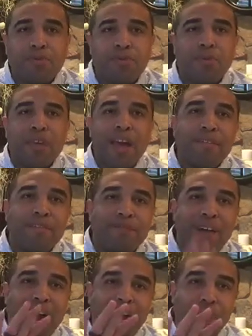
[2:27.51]
So we have the
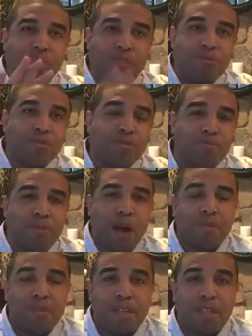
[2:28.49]
5 principles of
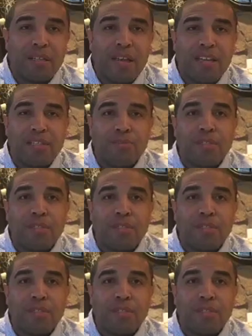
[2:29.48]
proper delegation.